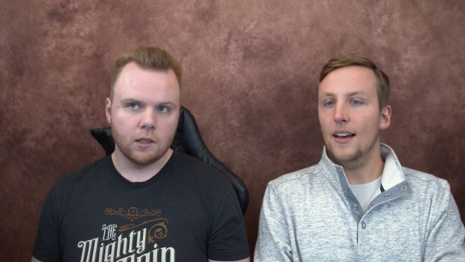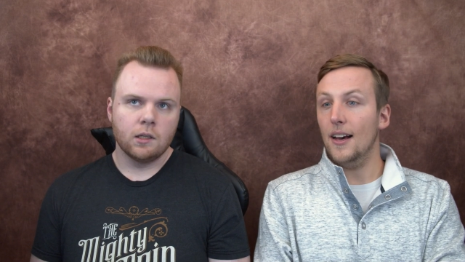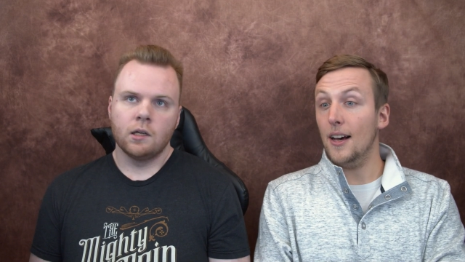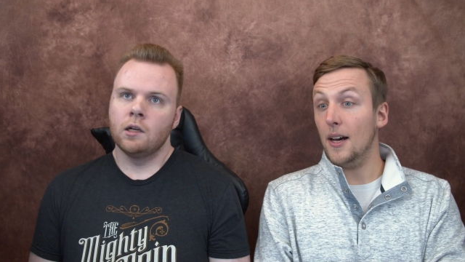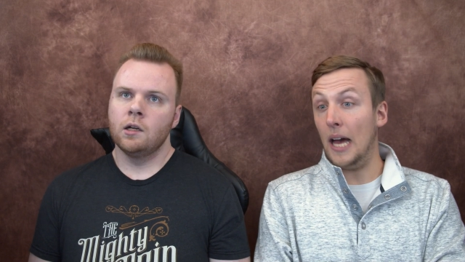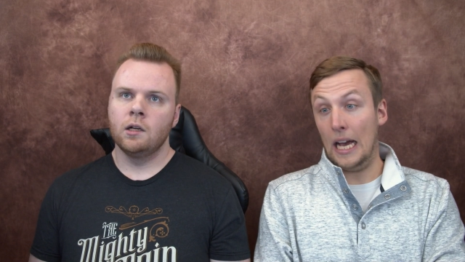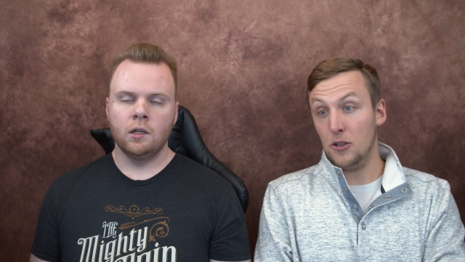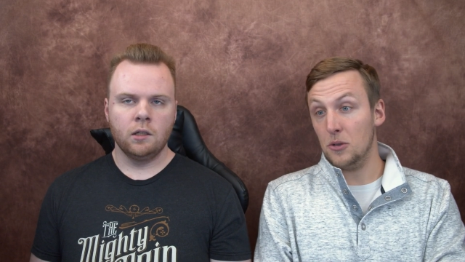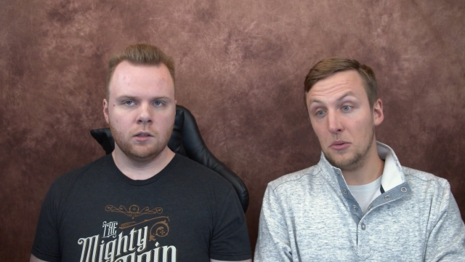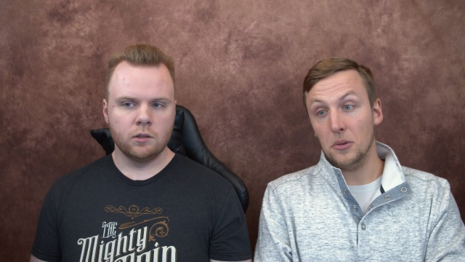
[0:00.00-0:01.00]
Speaker 1: uh,
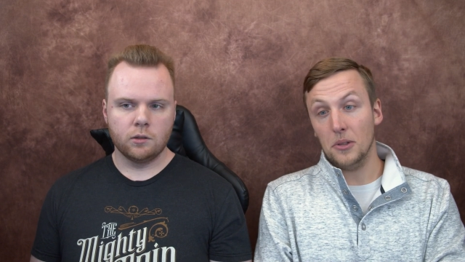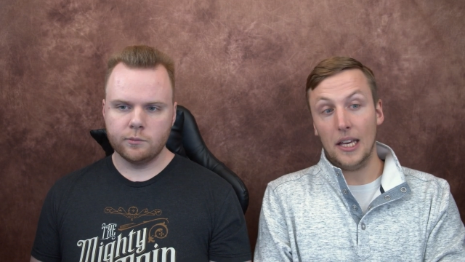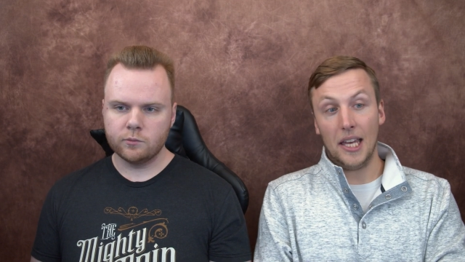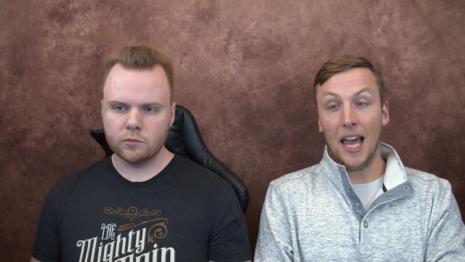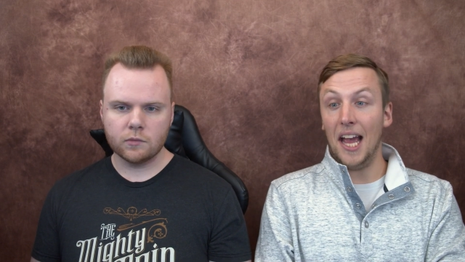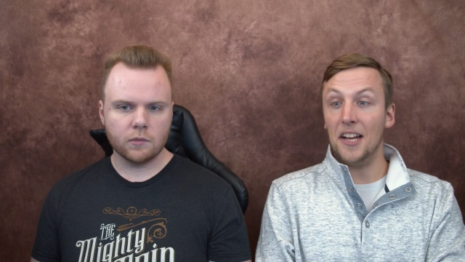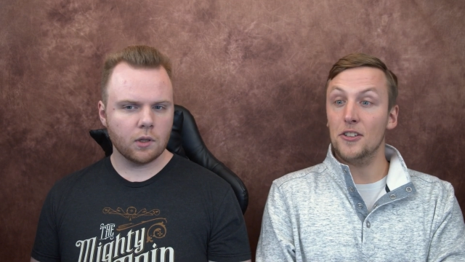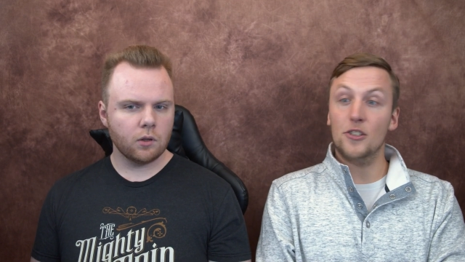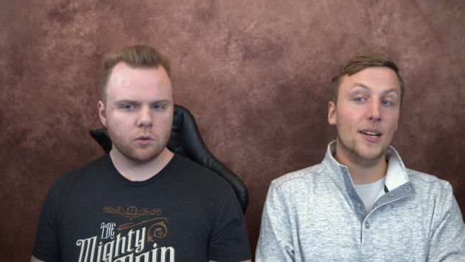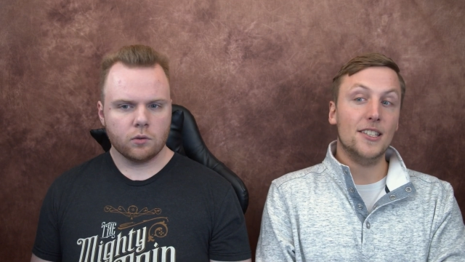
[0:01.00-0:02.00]
actual like
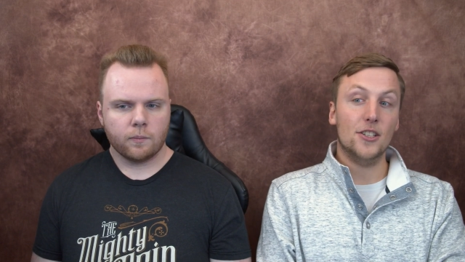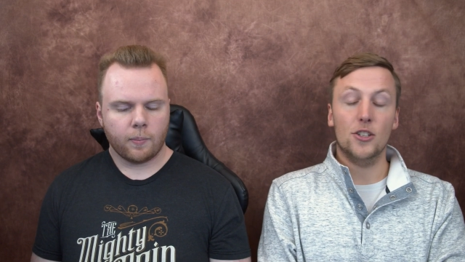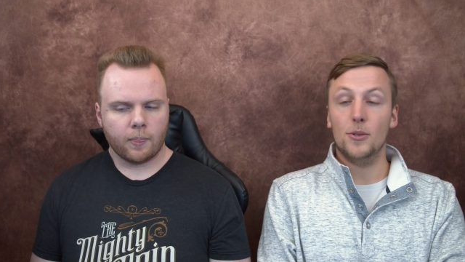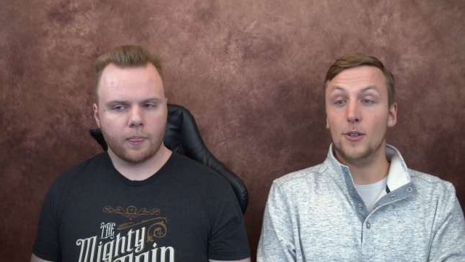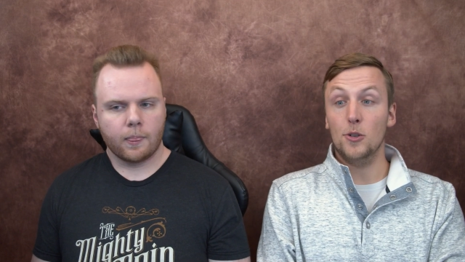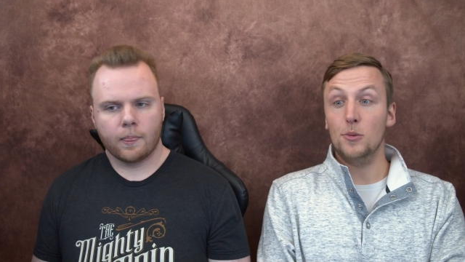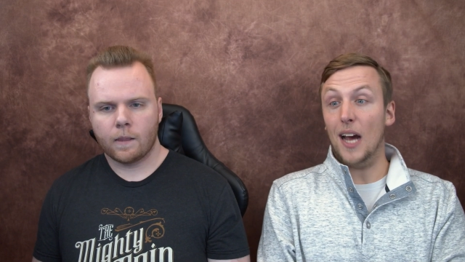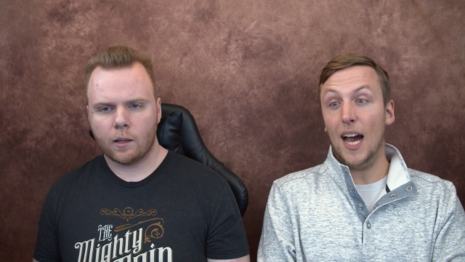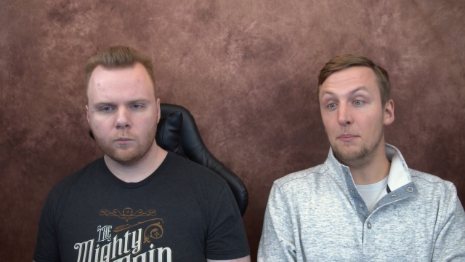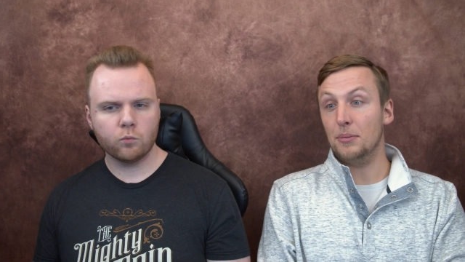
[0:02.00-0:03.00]
end transition to a new
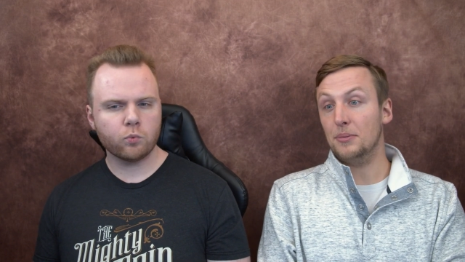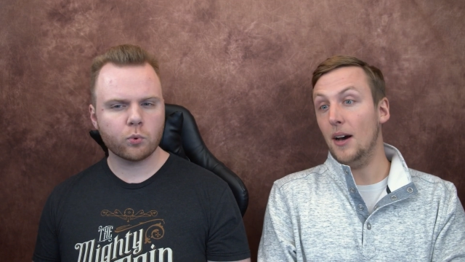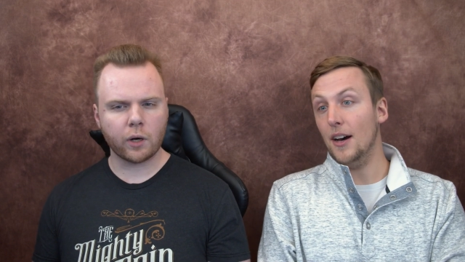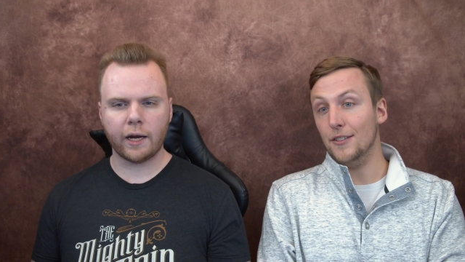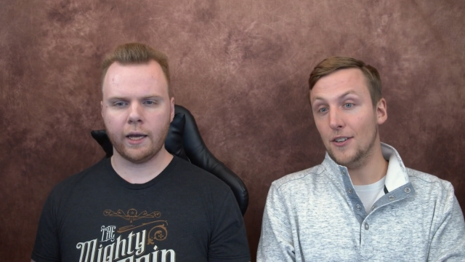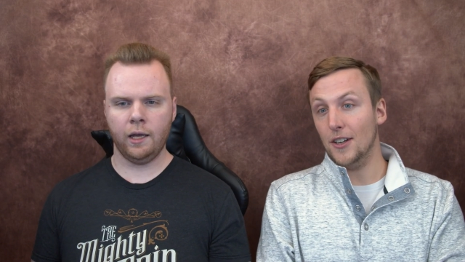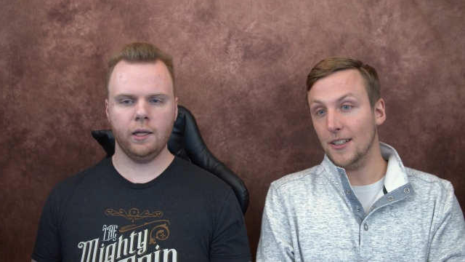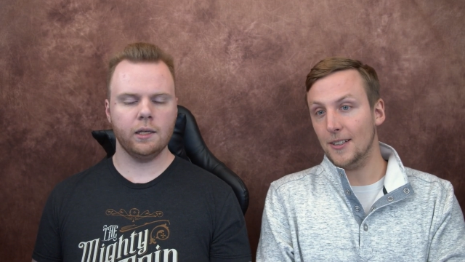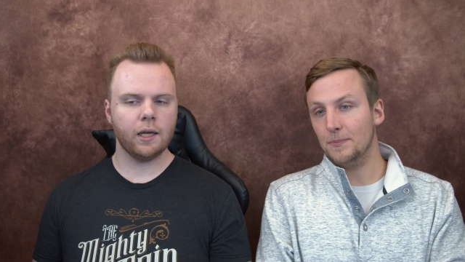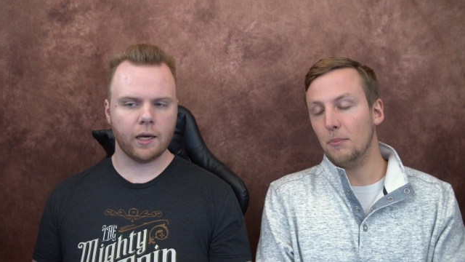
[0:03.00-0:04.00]
type.
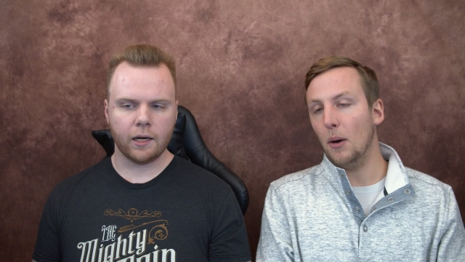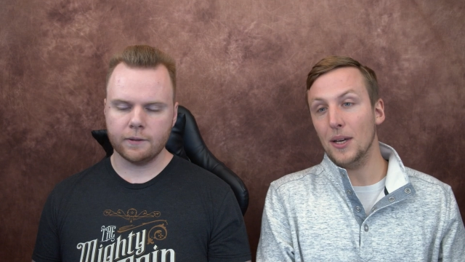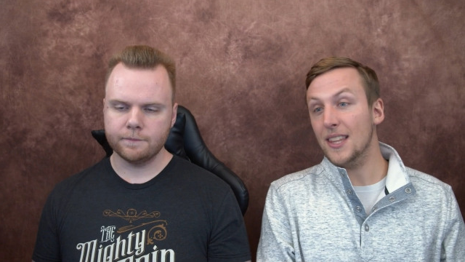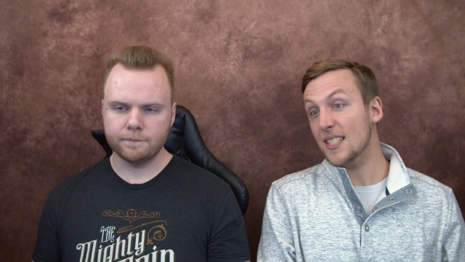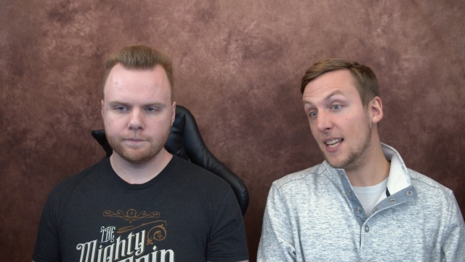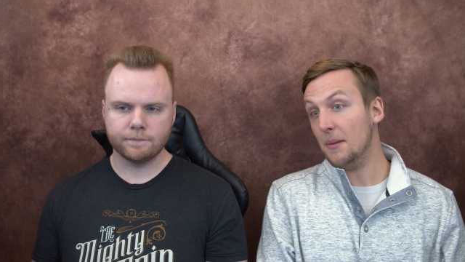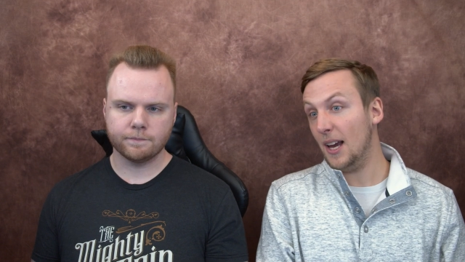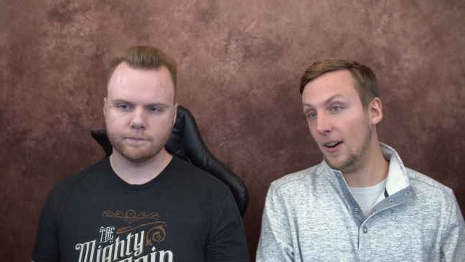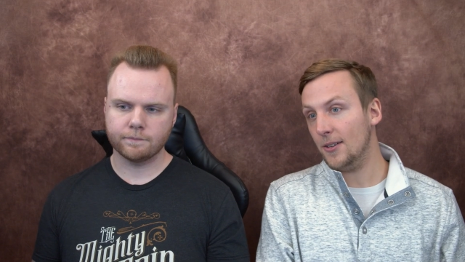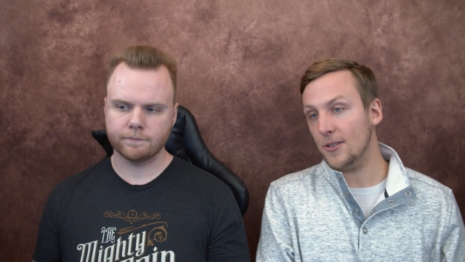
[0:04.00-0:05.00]
Right. Arc, yeah. But with the same
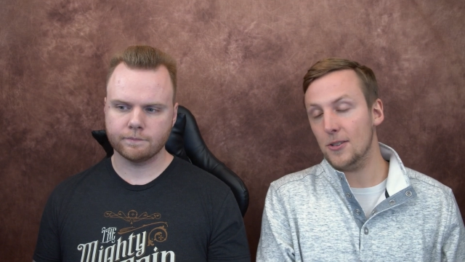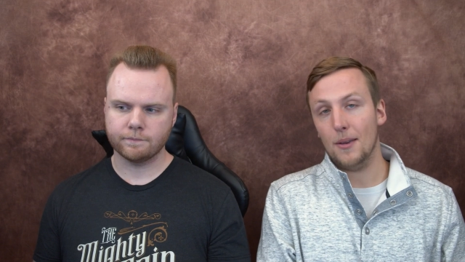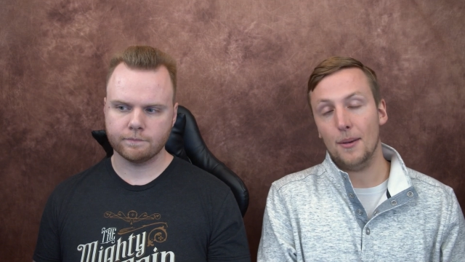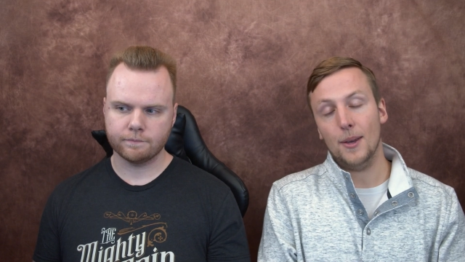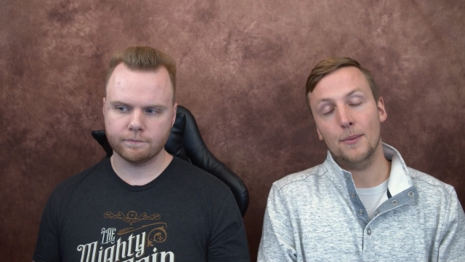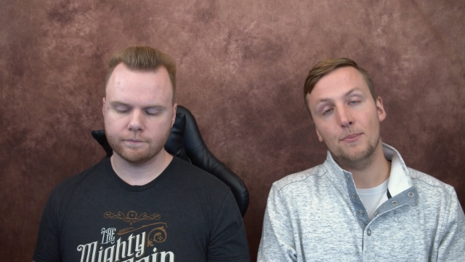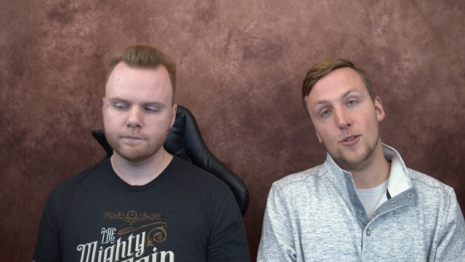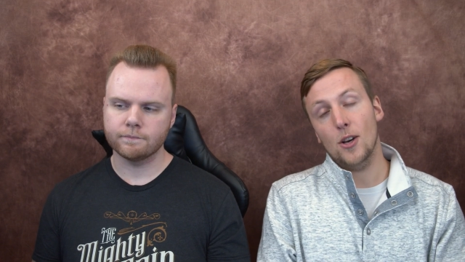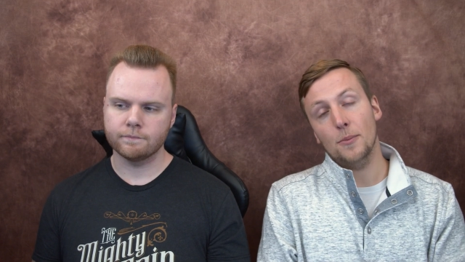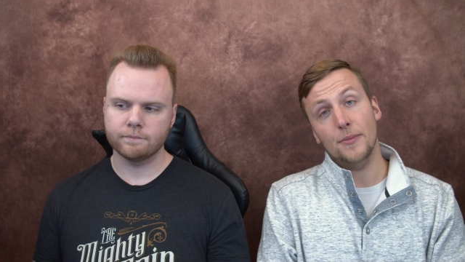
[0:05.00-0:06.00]
characters, maybe. Mm-hmm. So,